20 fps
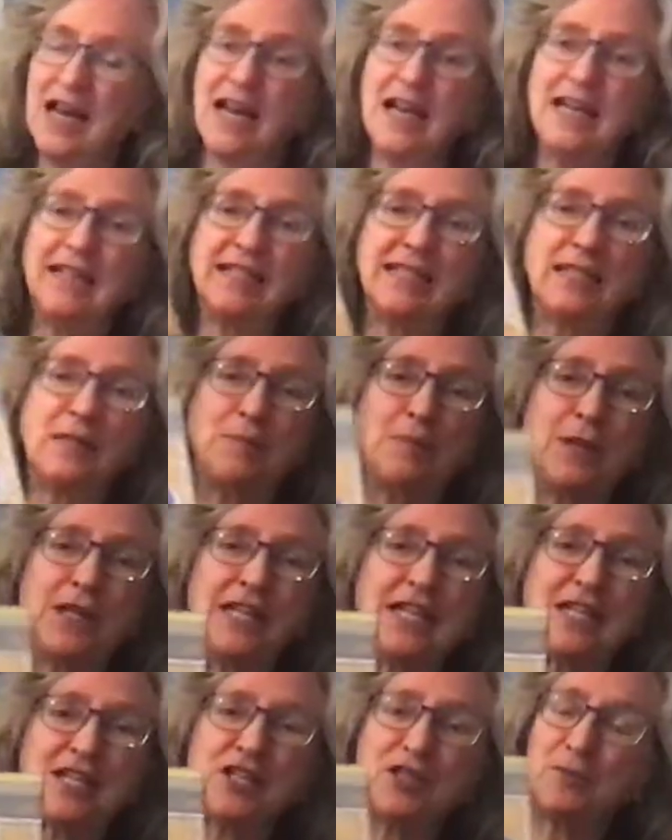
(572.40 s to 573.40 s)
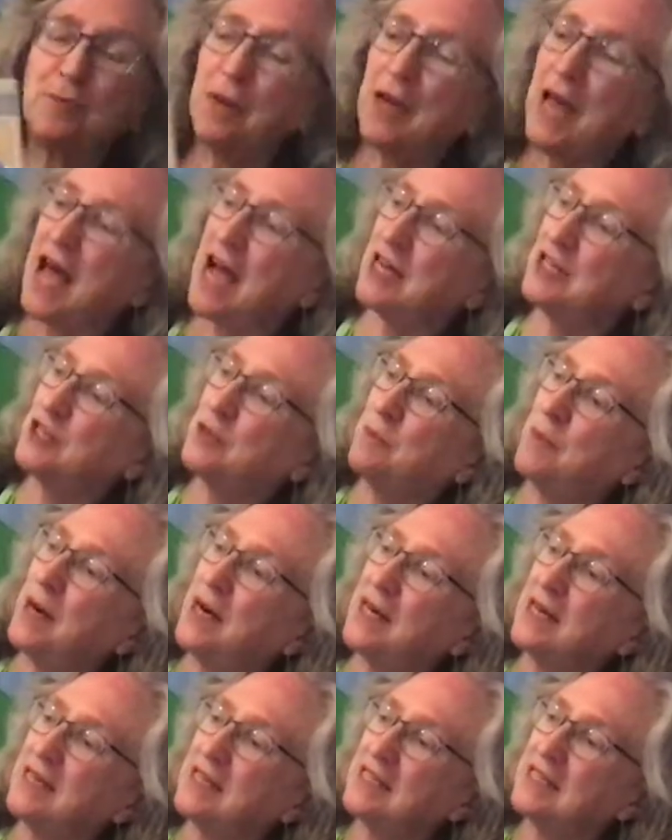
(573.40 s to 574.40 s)
Splish, splash,
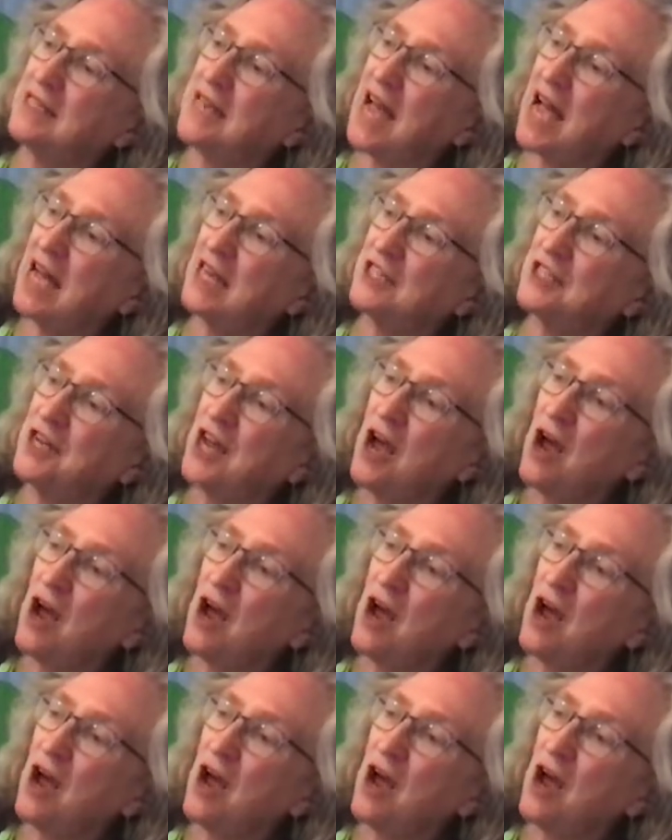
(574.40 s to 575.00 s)
puddle, dash,